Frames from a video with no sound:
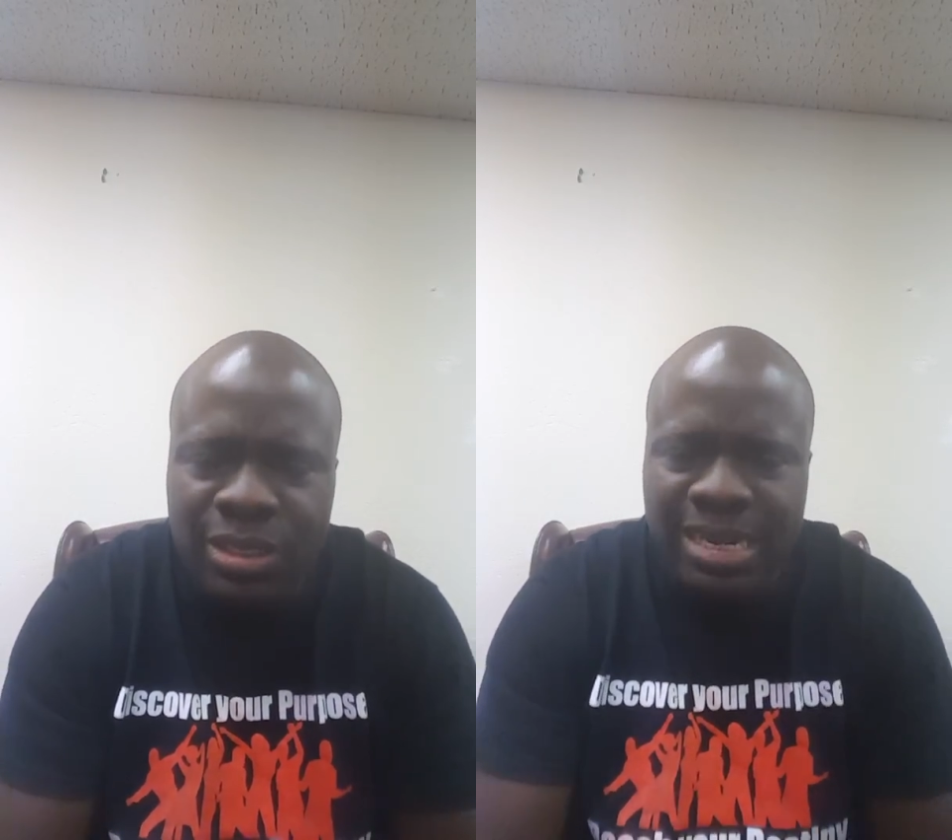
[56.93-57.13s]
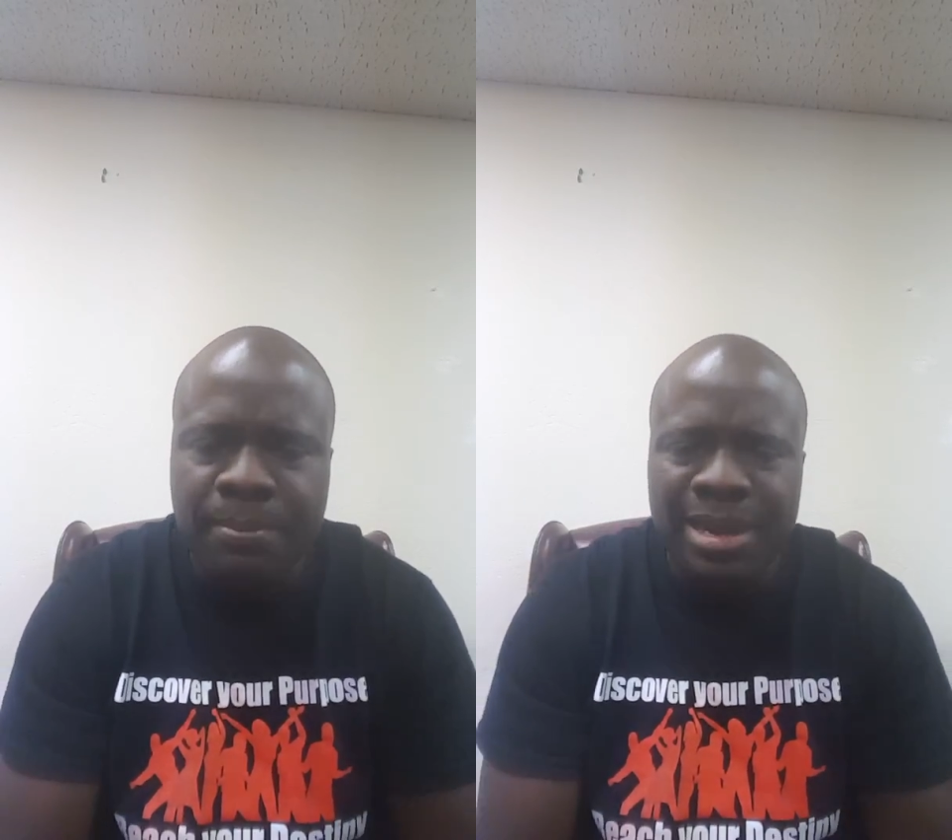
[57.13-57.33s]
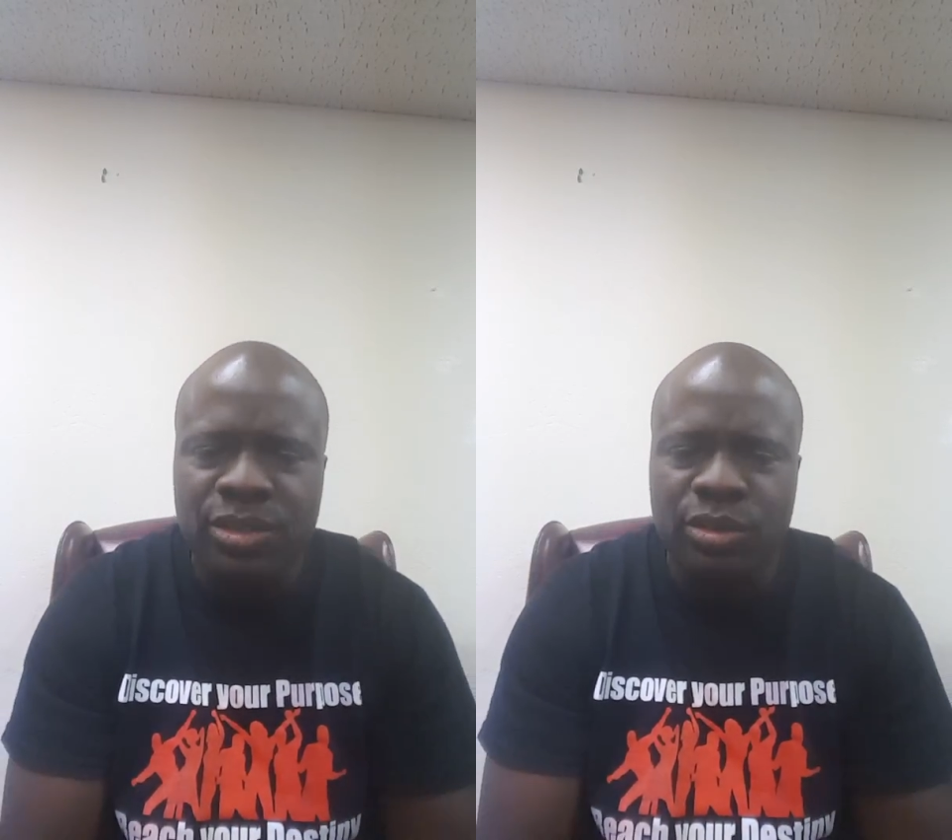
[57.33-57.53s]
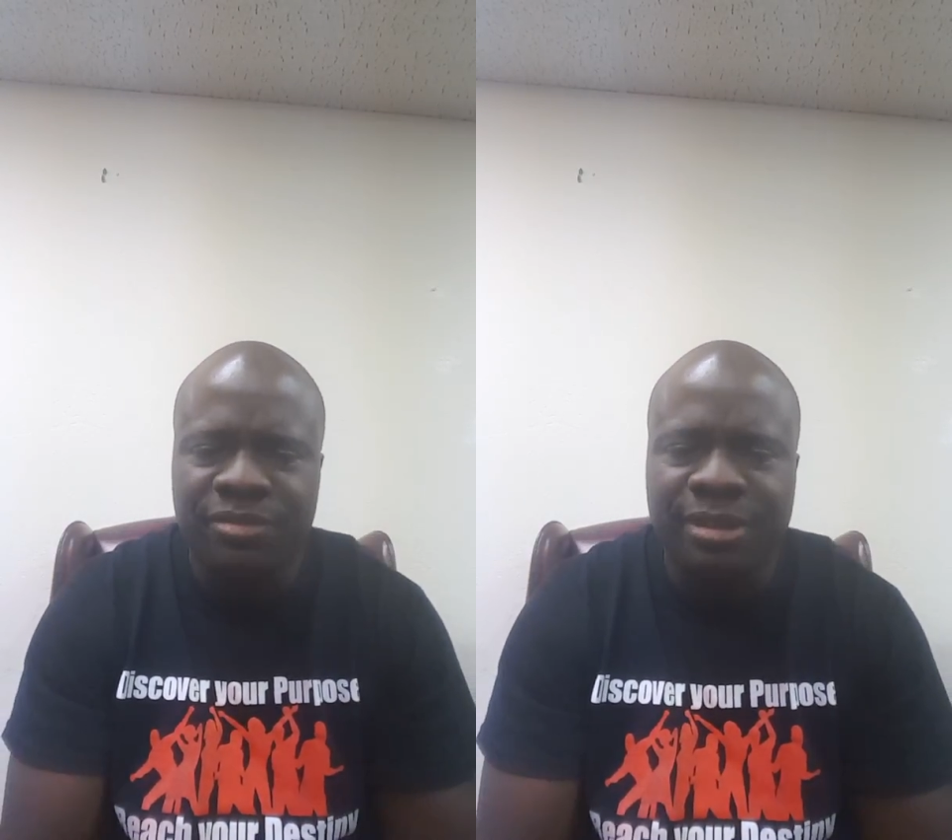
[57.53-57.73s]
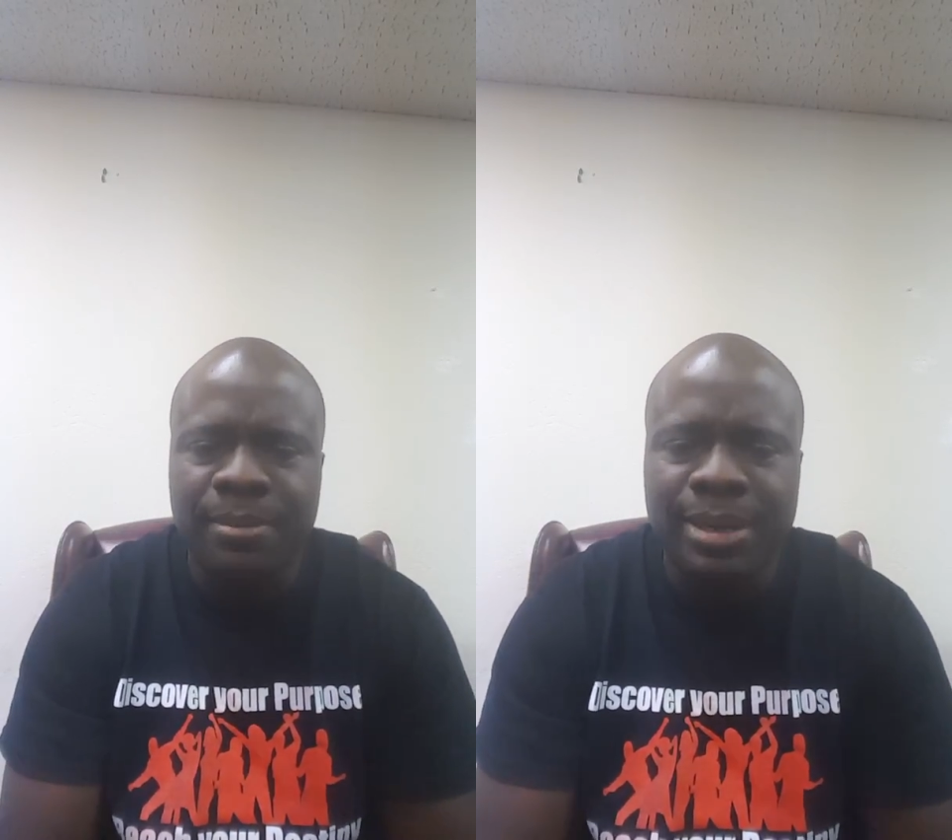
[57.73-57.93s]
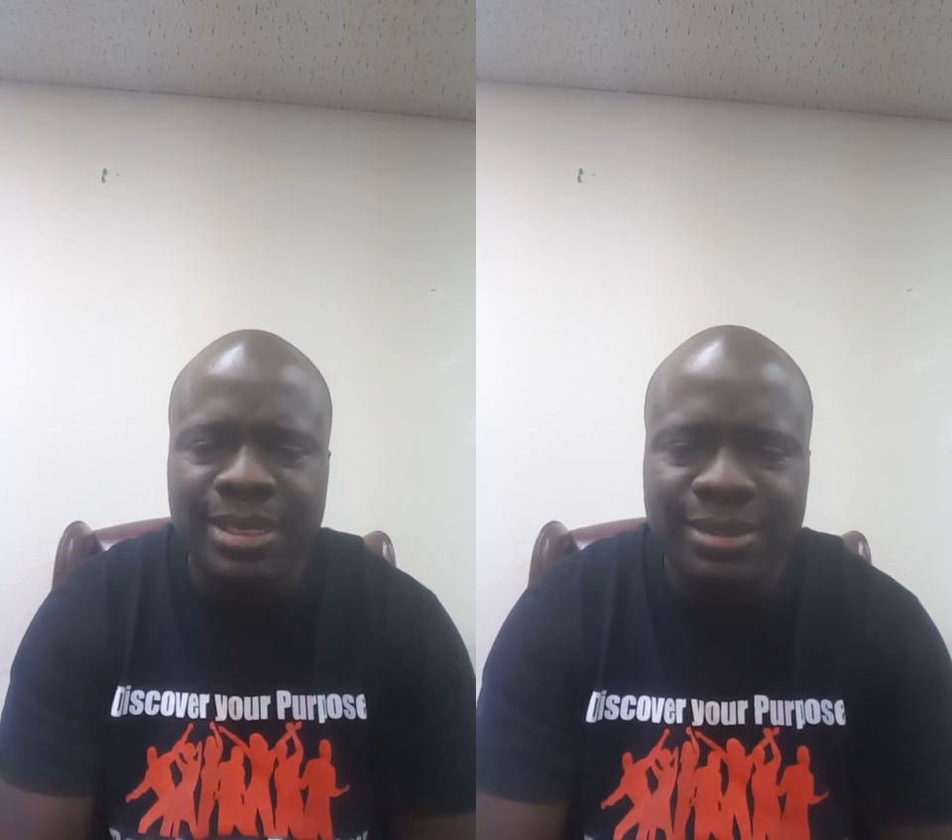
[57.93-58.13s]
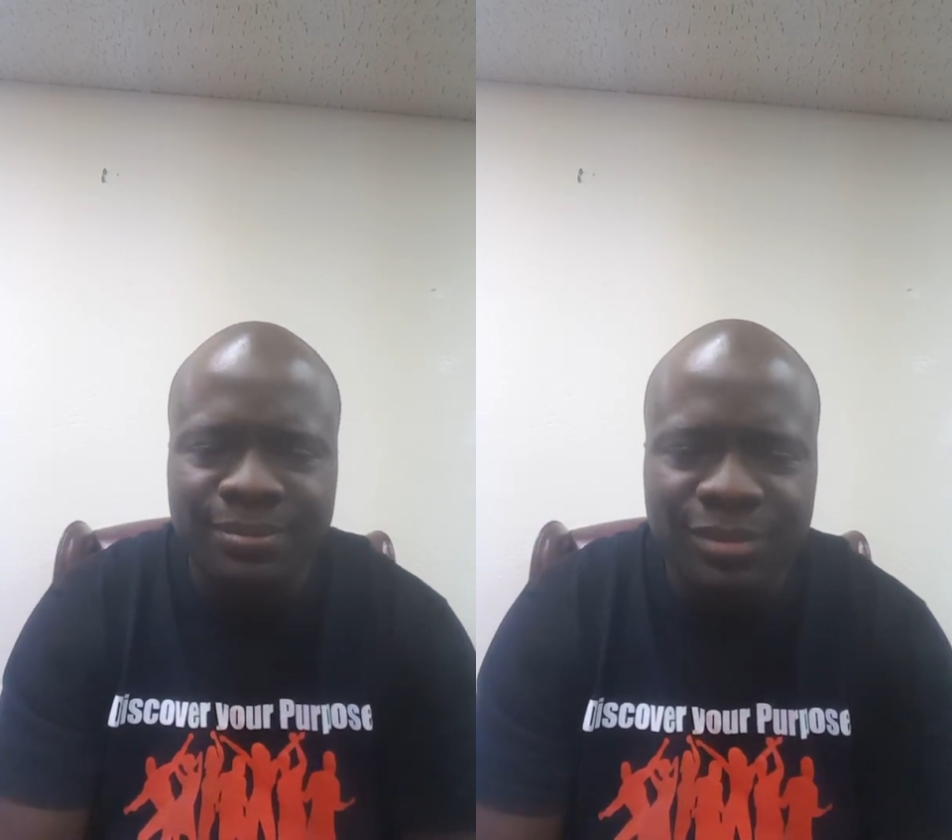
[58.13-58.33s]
to come back to your family,